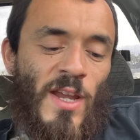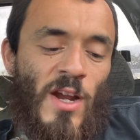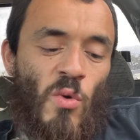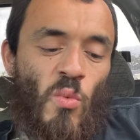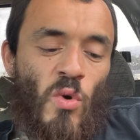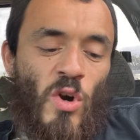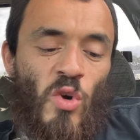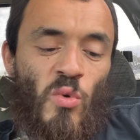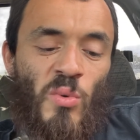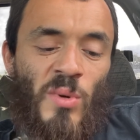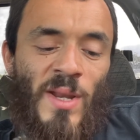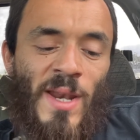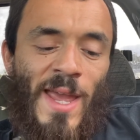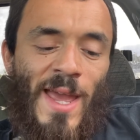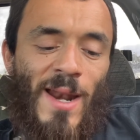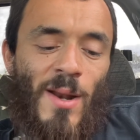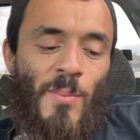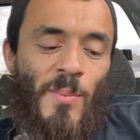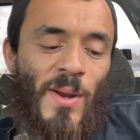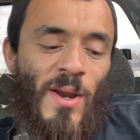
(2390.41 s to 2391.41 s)
A whirlwind
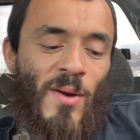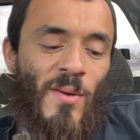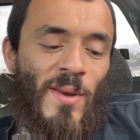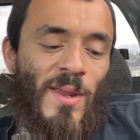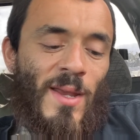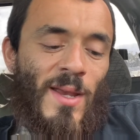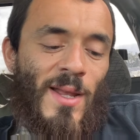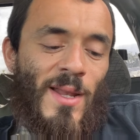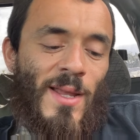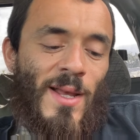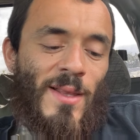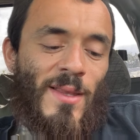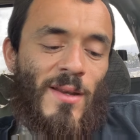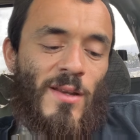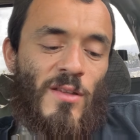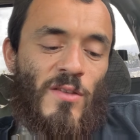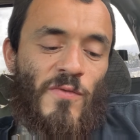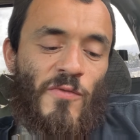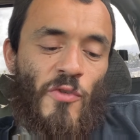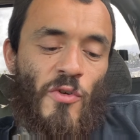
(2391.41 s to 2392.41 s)
had apparently collected
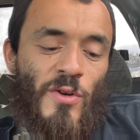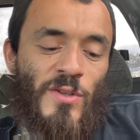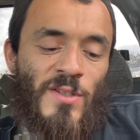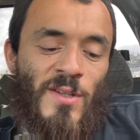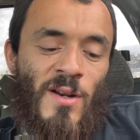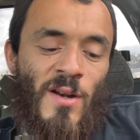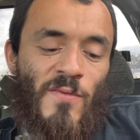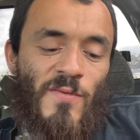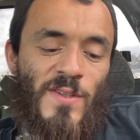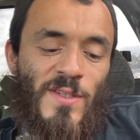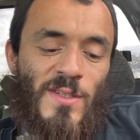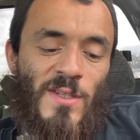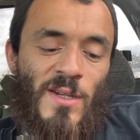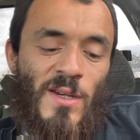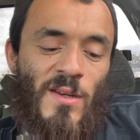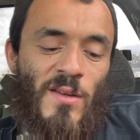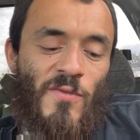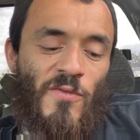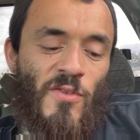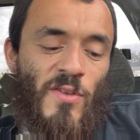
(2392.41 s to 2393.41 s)
its force in our
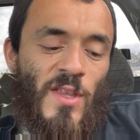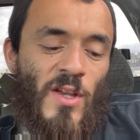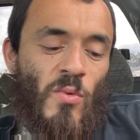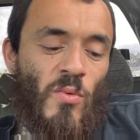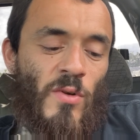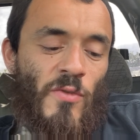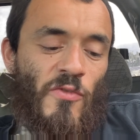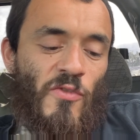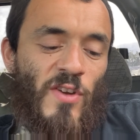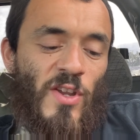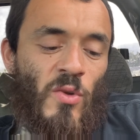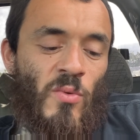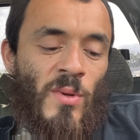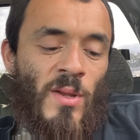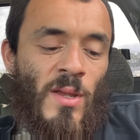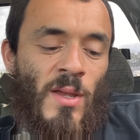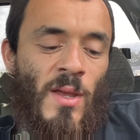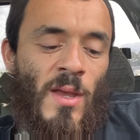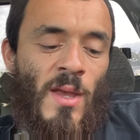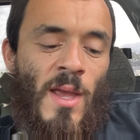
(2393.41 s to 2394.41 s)
vicinity, for there were frequent
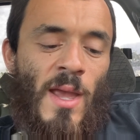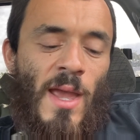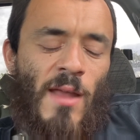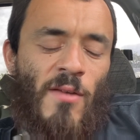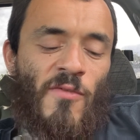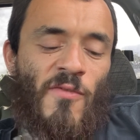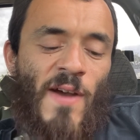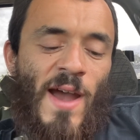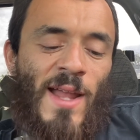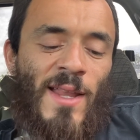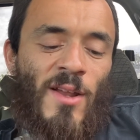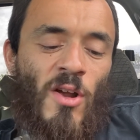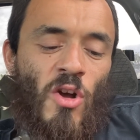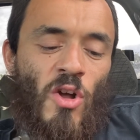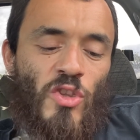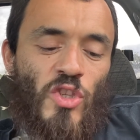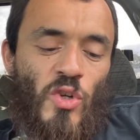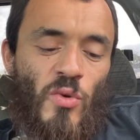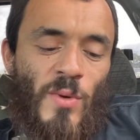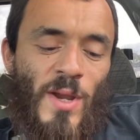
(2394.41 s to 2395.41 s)
and violent
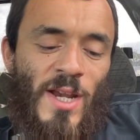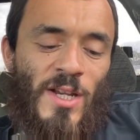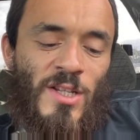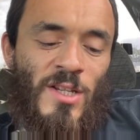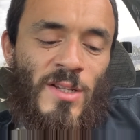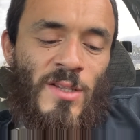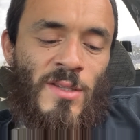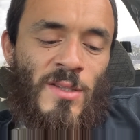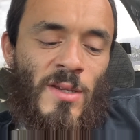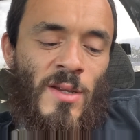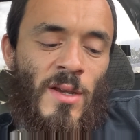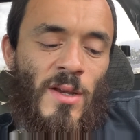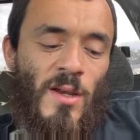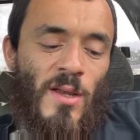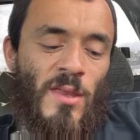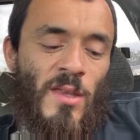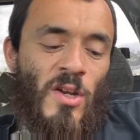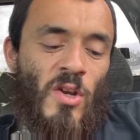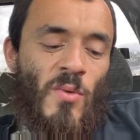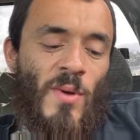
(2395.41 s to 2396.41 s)
alterations
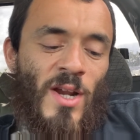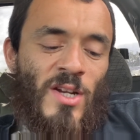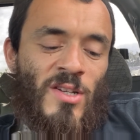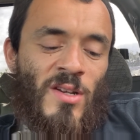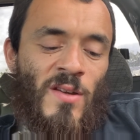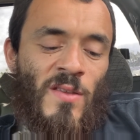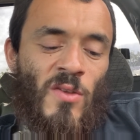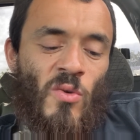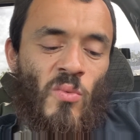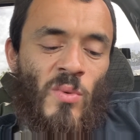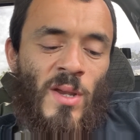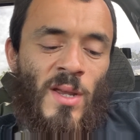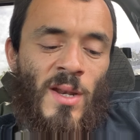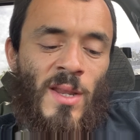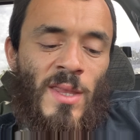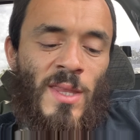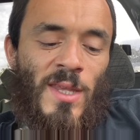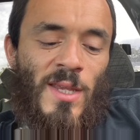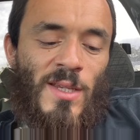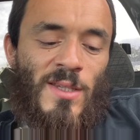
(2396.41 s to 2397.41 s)
in the direction of the wind,
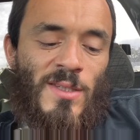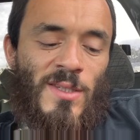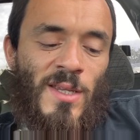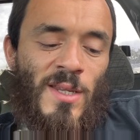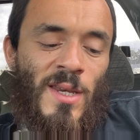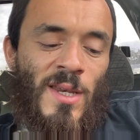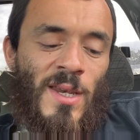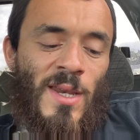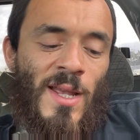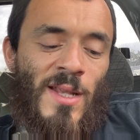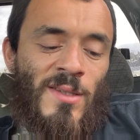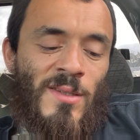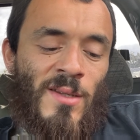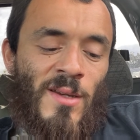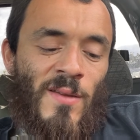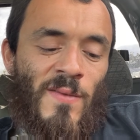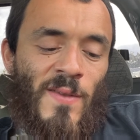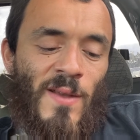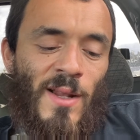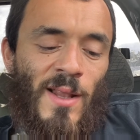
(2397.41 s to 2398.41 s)
and the exceeding density
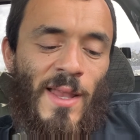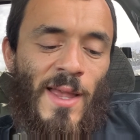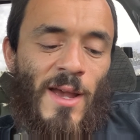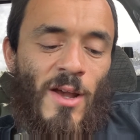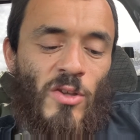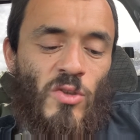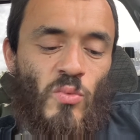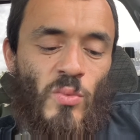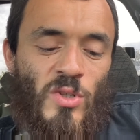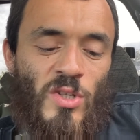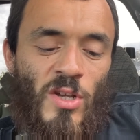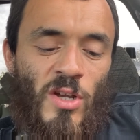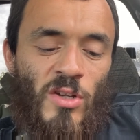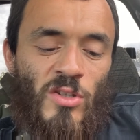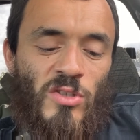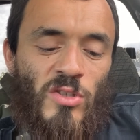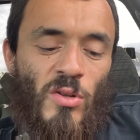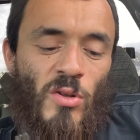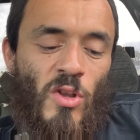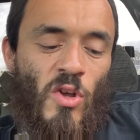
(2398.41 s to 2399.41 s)
of the clouds, which hung
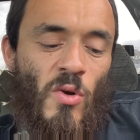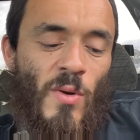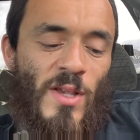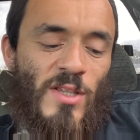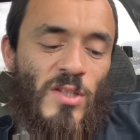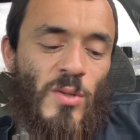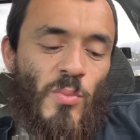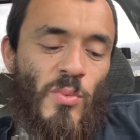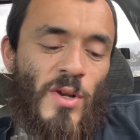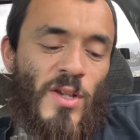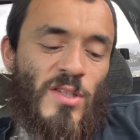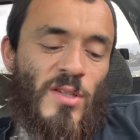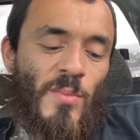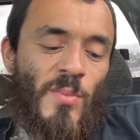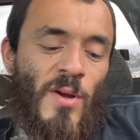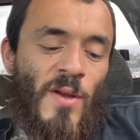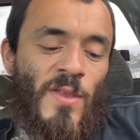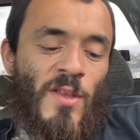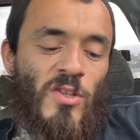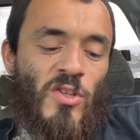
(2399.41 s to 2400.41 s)
so low as to press
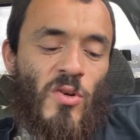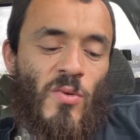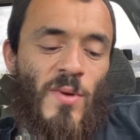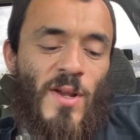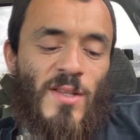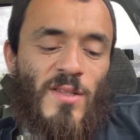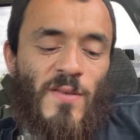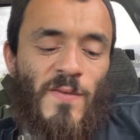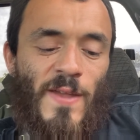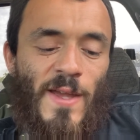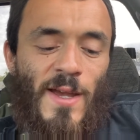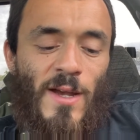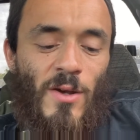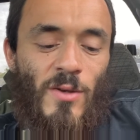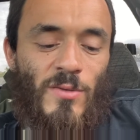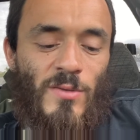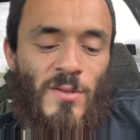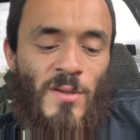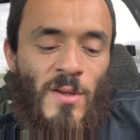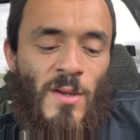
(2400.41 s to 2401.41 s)
upon the turrets of the
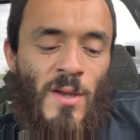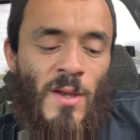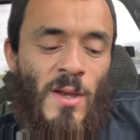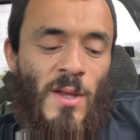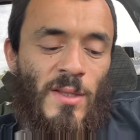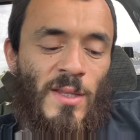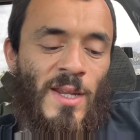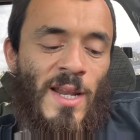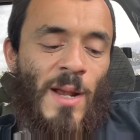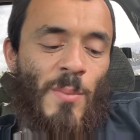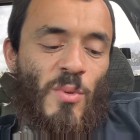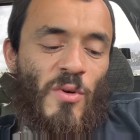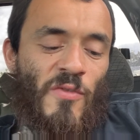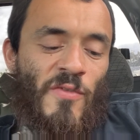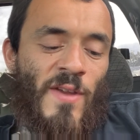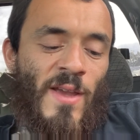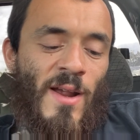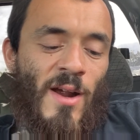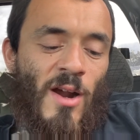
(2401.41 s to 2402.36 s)
house, did not prevent